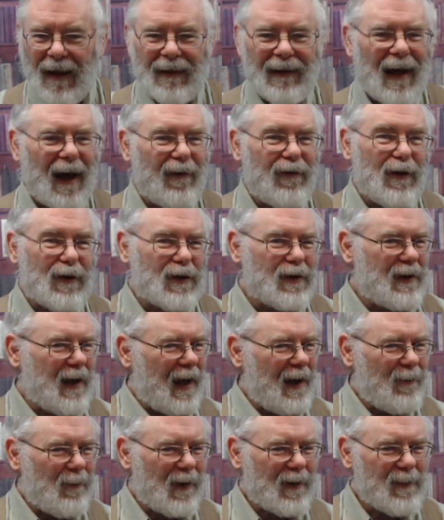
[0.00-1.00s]
Now, if you
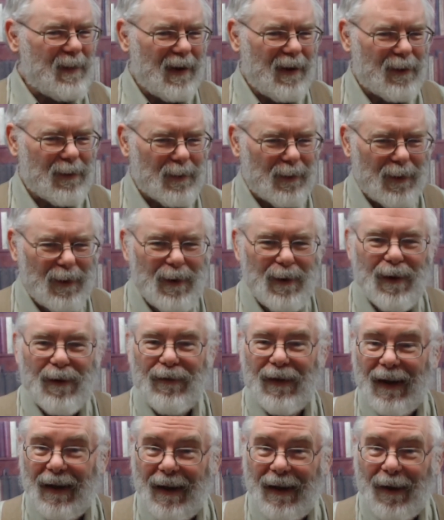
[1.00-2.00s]
stayed with me through the
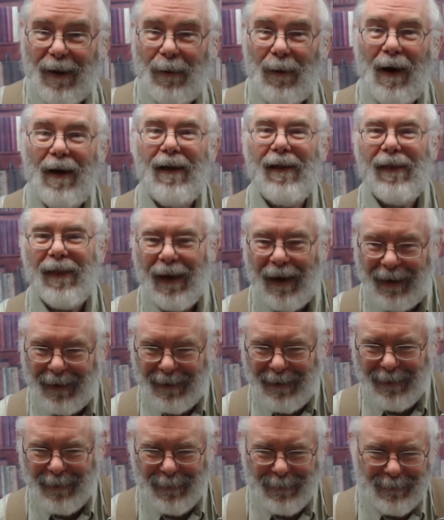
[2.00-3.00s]
video,
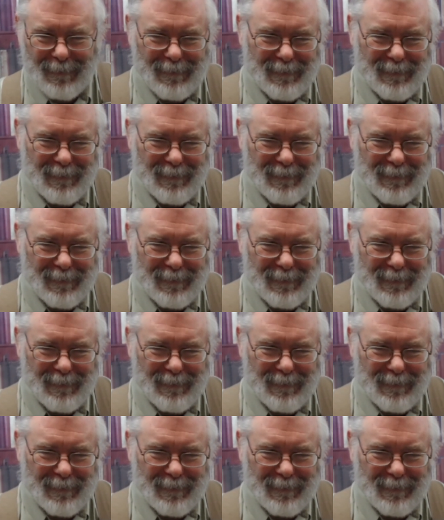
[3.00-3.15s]
thank you.